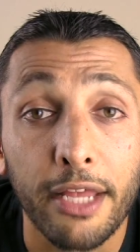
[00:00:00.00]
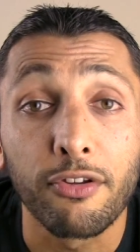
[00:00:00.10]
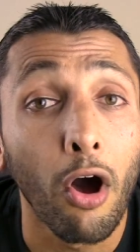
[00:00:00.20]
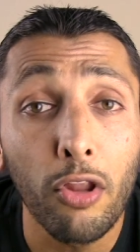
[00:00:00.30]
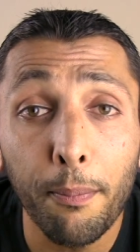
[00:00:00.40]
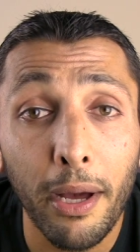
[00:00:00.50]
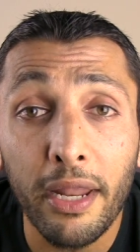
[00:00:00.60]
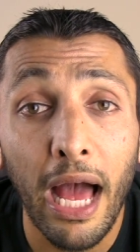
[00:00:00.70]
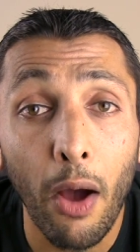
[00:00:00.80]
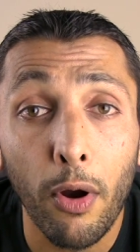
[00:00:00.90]
It's all
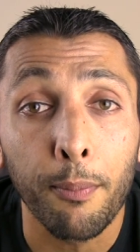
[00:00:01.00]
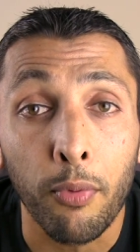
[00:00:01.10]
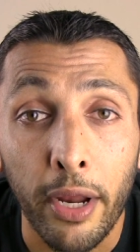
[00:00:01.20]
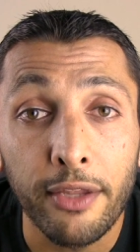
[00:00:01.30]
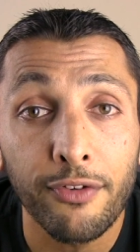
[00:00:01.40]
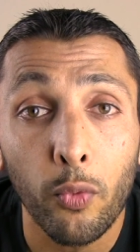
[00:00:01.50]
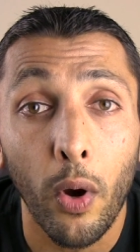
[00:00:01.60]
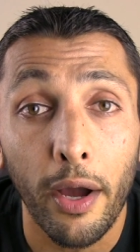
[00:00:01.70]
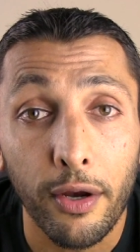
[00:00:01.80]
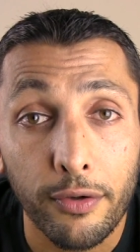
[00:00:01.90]
about how our brains are
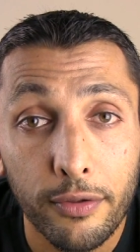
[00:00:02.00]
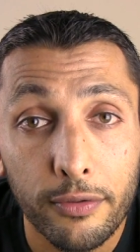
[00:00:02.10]
wired.